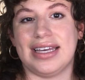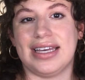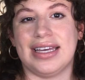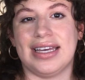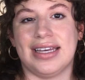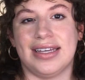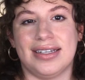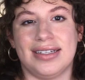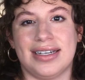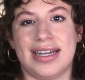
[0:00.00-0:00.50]

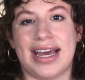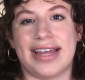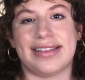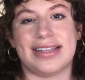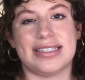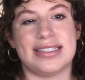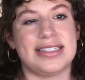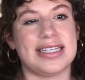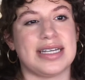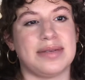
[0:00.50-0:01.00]
in at the
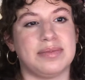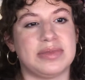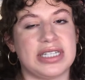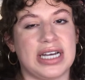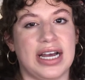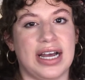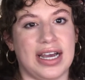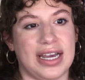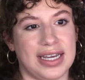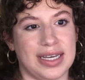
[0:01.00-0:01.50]
same
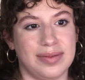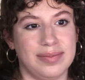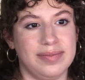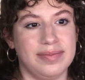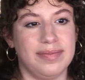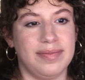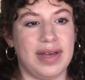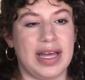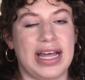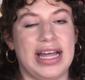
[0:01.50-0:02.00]

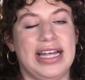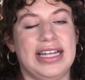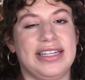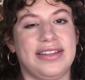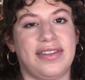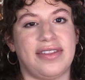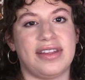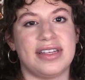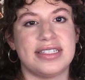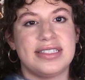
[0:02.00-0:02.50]
time,
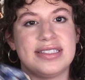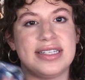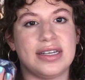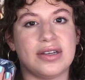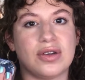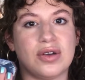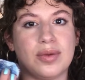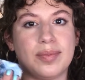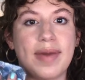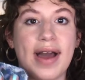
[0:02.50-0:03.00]
and the
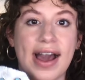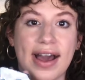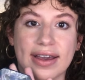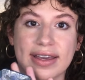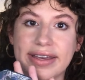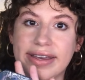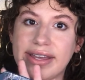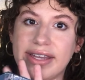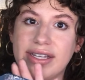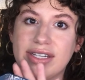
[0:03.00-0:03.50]
single
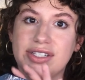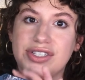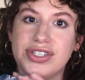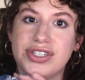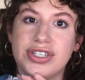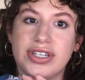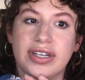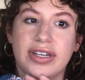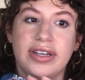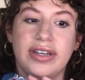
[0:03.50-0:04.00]
package